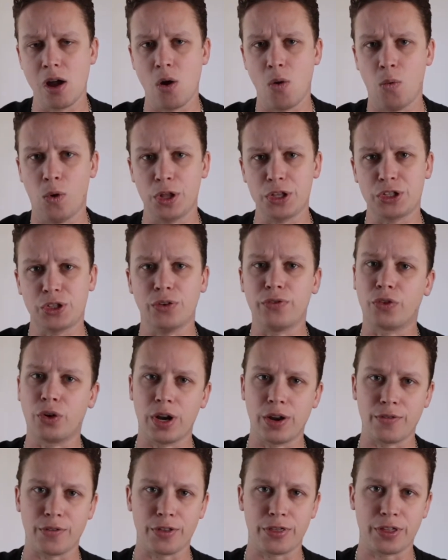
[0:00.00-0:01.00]
Once I've got
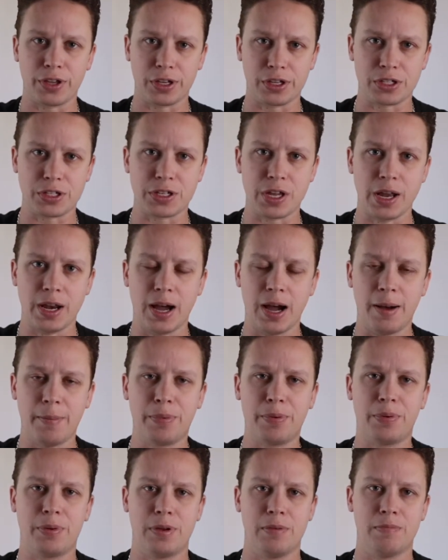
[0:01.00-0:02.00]
everything set
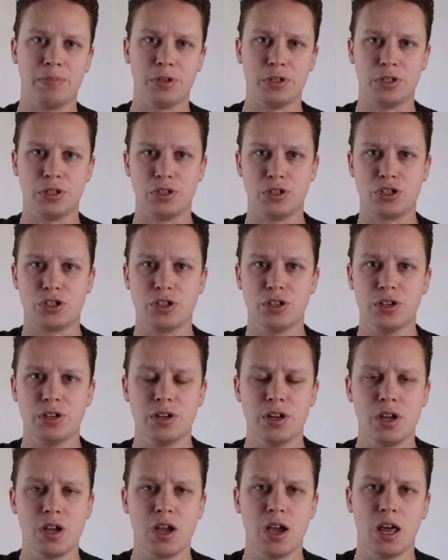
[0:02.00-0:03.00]
up in position
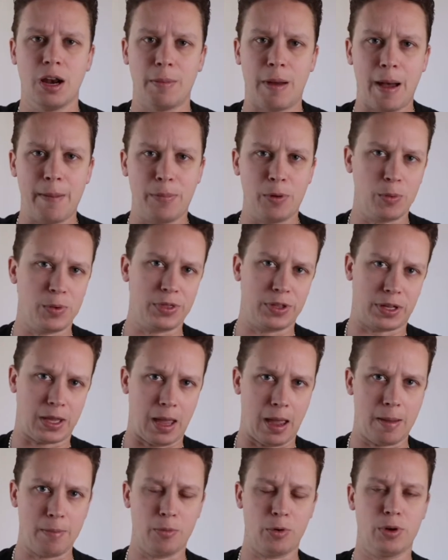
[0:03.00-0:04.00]
and I'm happy where the
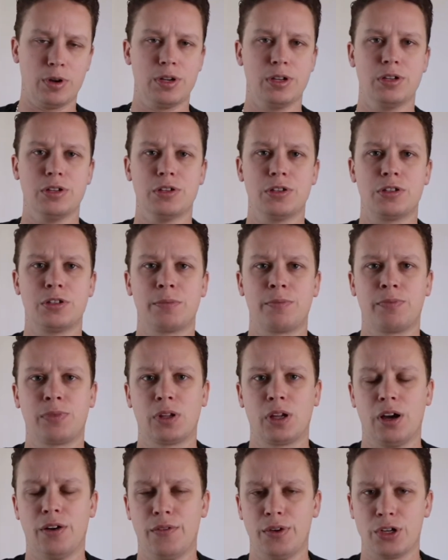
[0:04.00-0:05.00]
camera is,
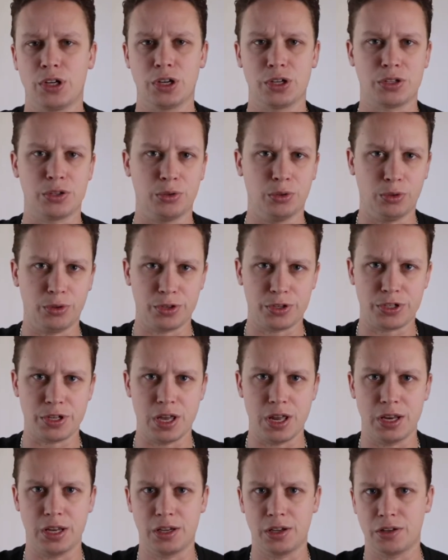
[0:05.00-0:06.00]
I've adjusted all the
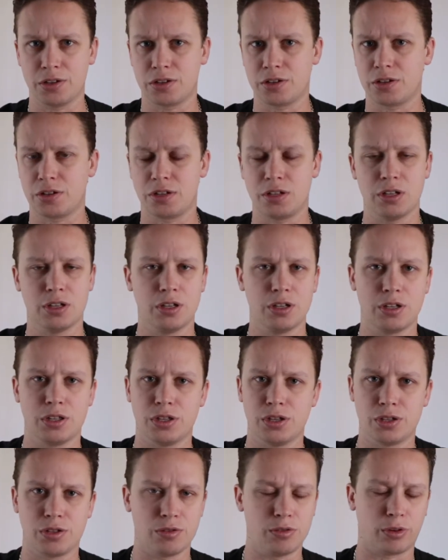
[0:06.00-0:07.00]
settings to
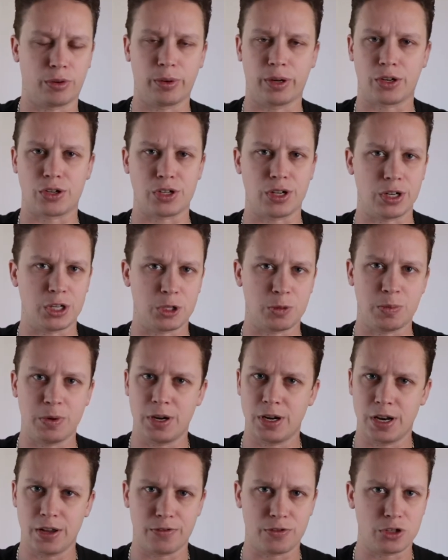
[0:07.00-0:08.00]
the correct shutter
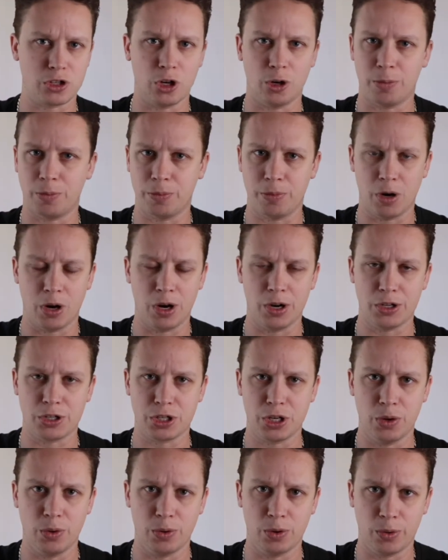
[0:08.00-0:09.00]
speed, f-stop,
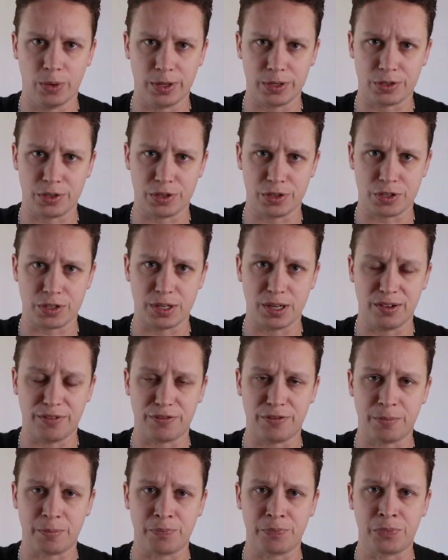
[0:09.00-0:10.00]
ISO and all that sort of
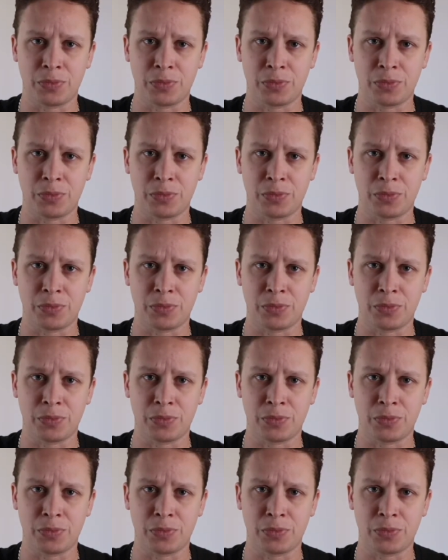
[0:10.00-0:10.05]
stuff.